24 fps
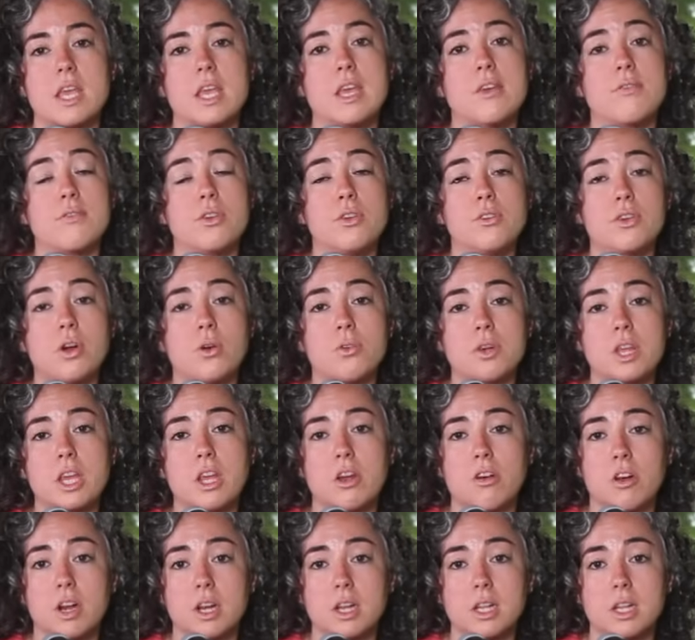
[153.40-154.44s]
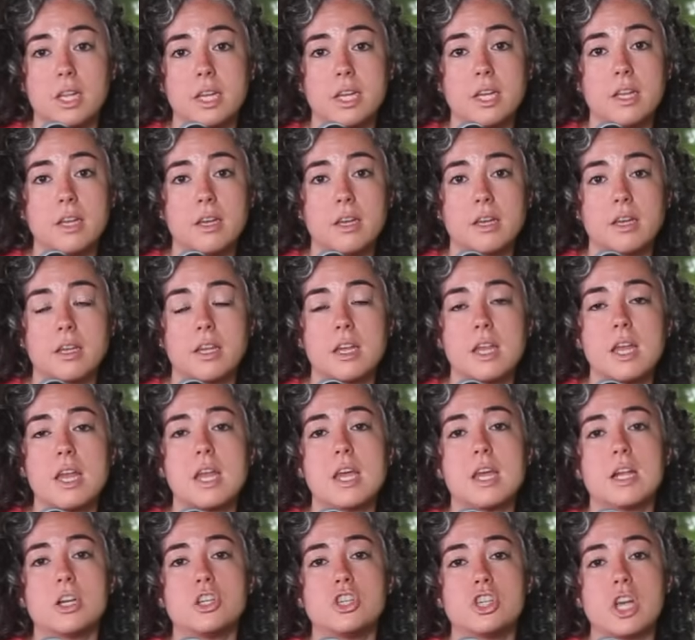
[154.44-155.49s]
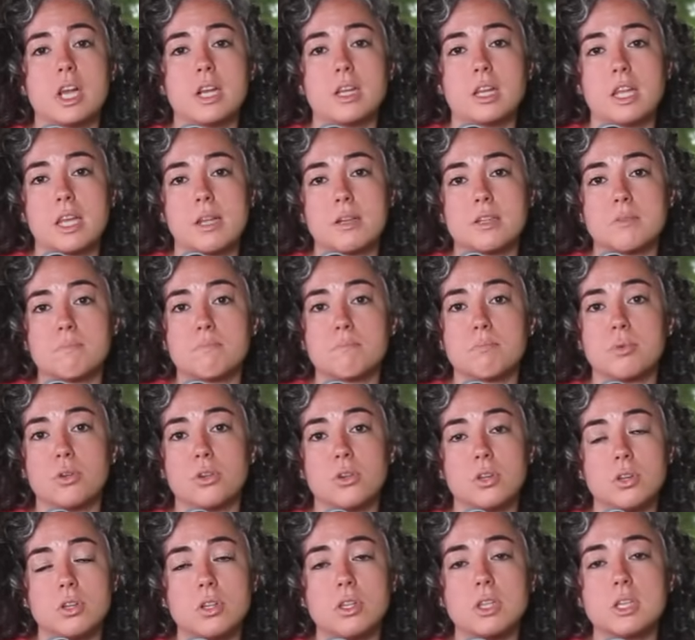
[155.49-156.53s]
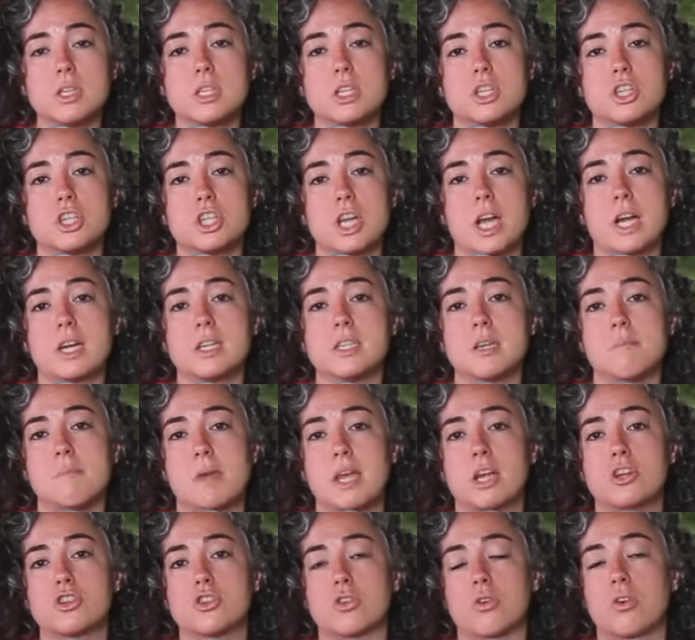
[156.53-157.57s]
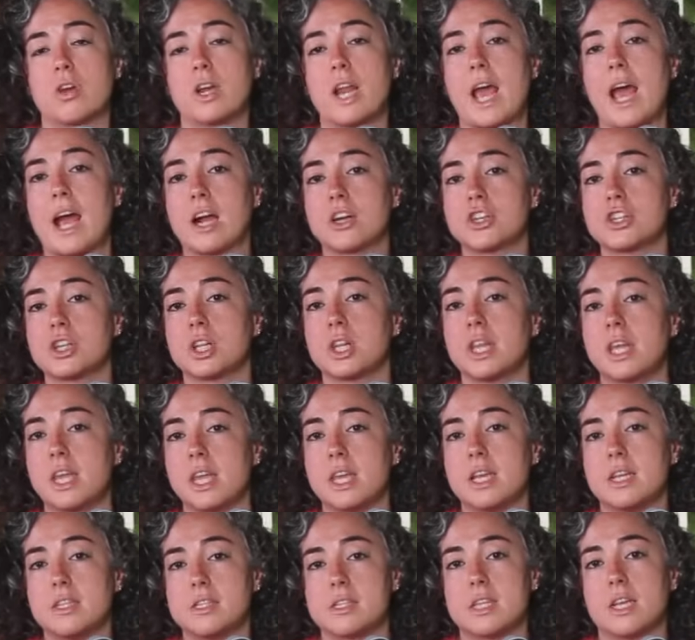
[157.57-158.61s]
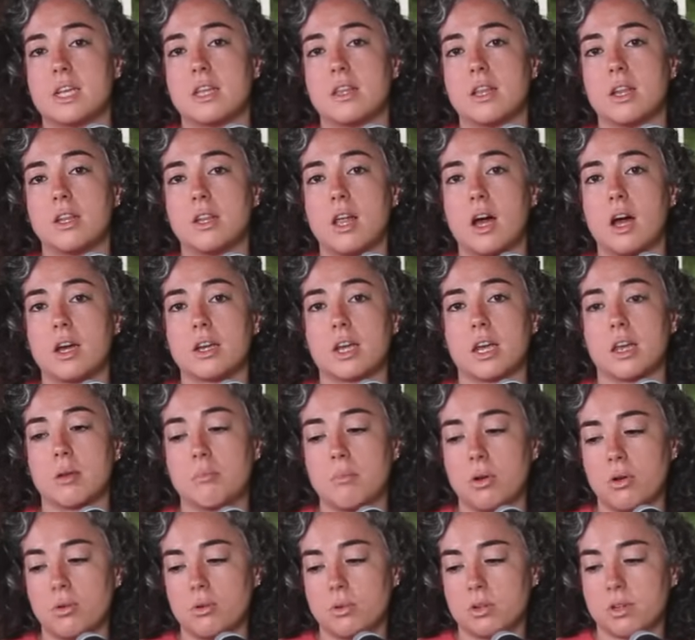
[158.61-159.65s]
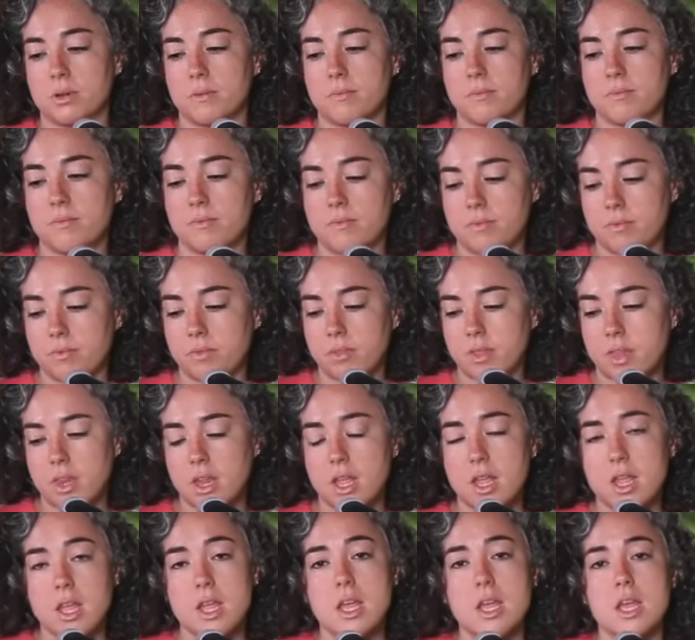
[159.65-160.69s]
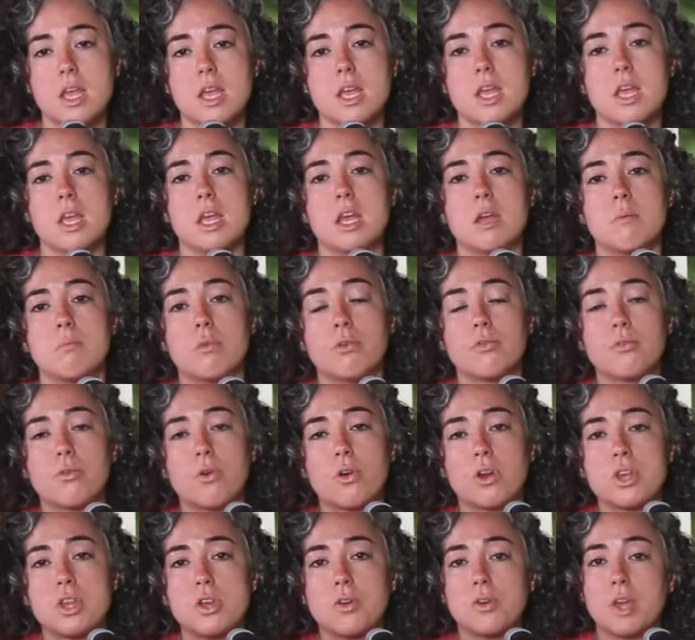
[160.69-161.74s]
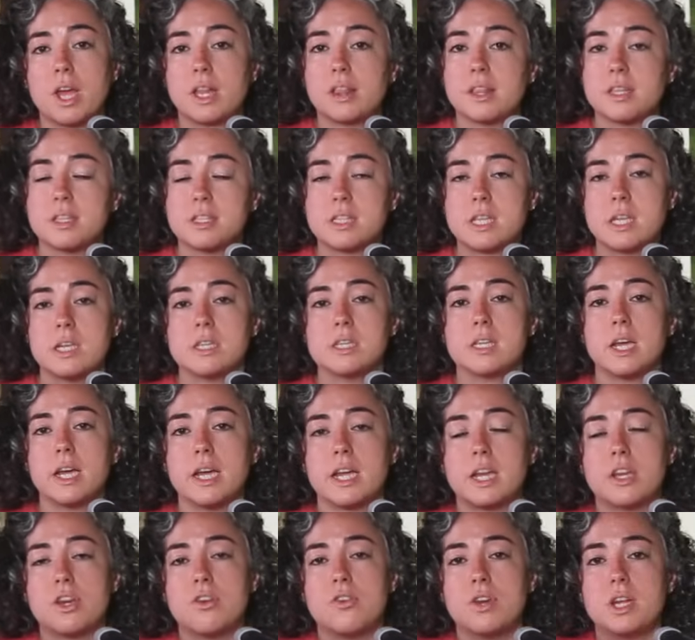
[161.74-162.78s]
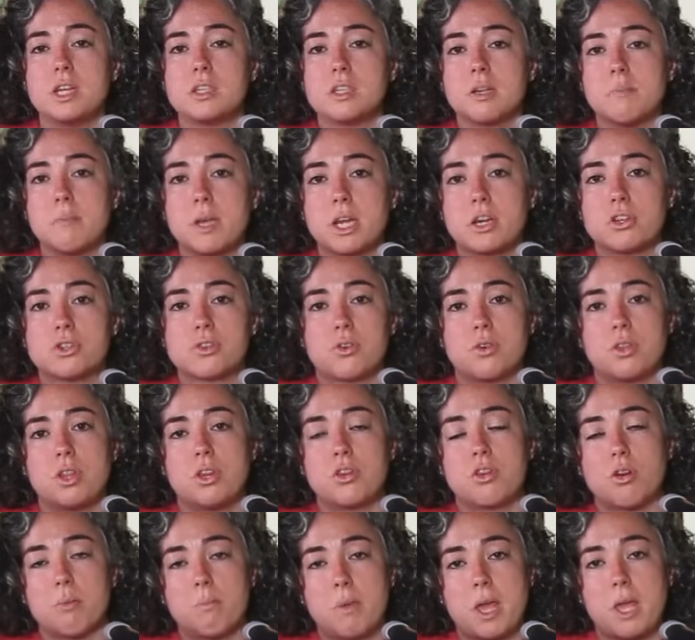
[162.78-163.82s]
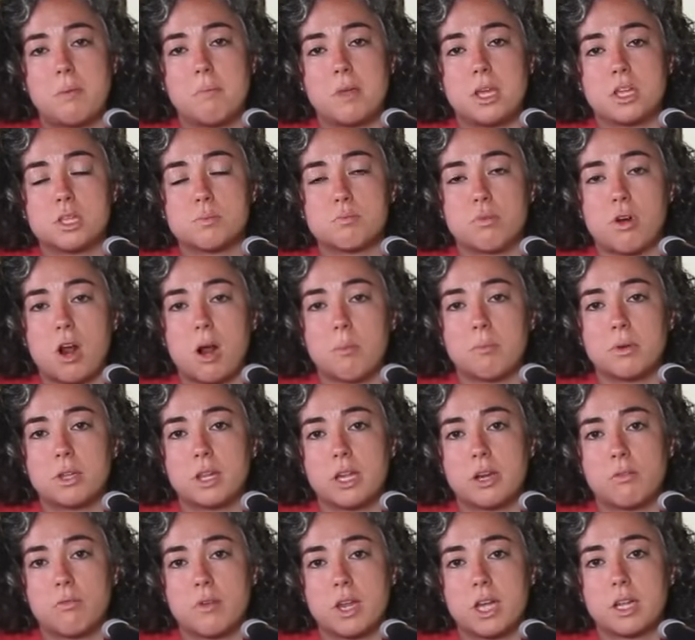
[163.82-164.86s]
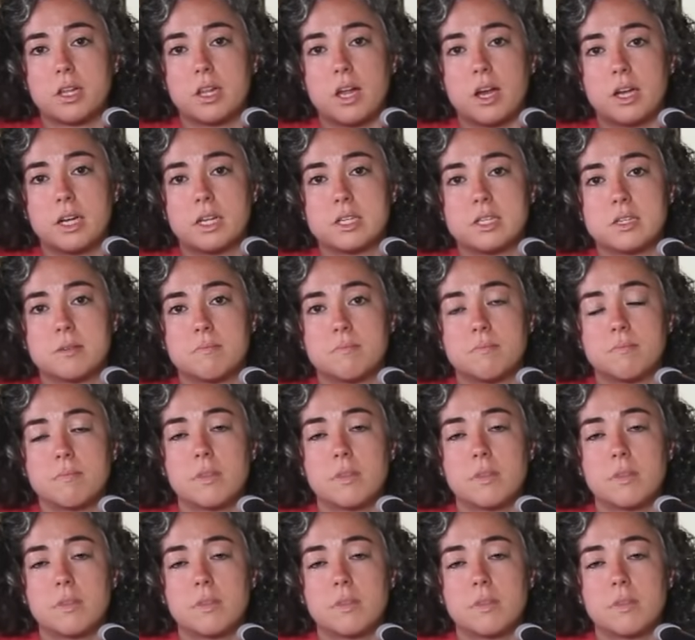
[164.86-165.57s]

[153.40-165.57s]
If you don't hear it click, gently pull to check to make sure it actually is in the locking mode. Before you get the seat tight, you need to make sure that your baby is properly reclined.